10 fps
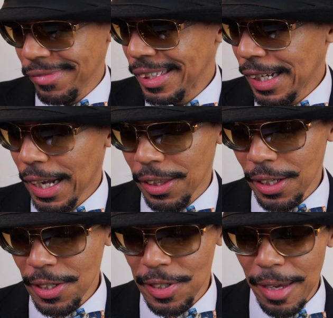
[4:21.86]
I think
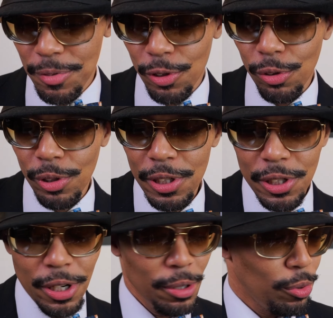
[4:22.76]
it's absolutely
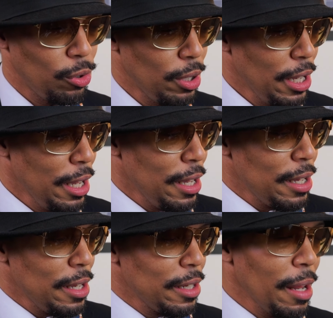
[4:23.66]
terrible.
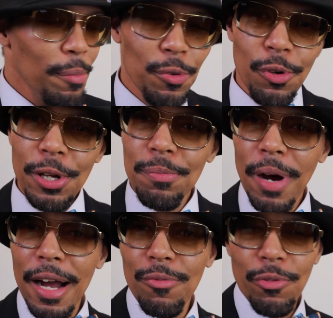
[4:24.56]
Let me read
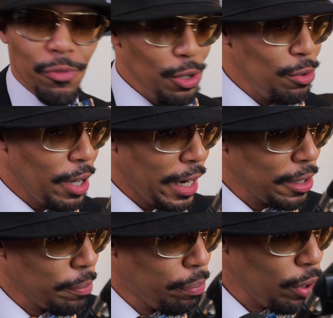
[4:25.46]
my review out of the
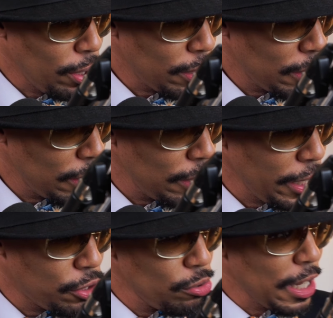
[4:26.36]
book,
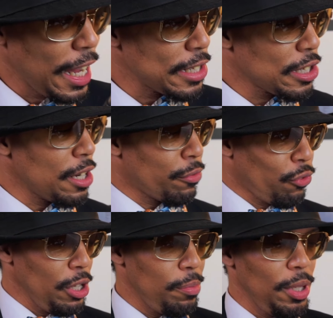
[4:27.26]
let you guys get a
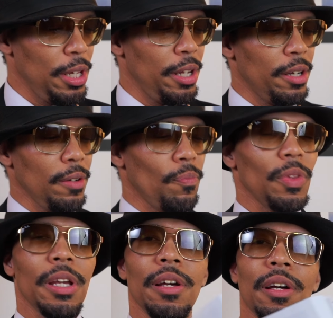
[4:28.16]
freebie here.
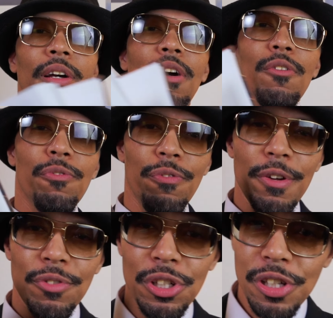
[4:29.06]

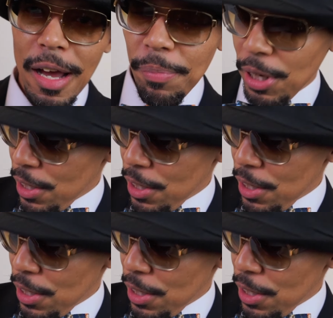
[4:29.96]
50 Japanese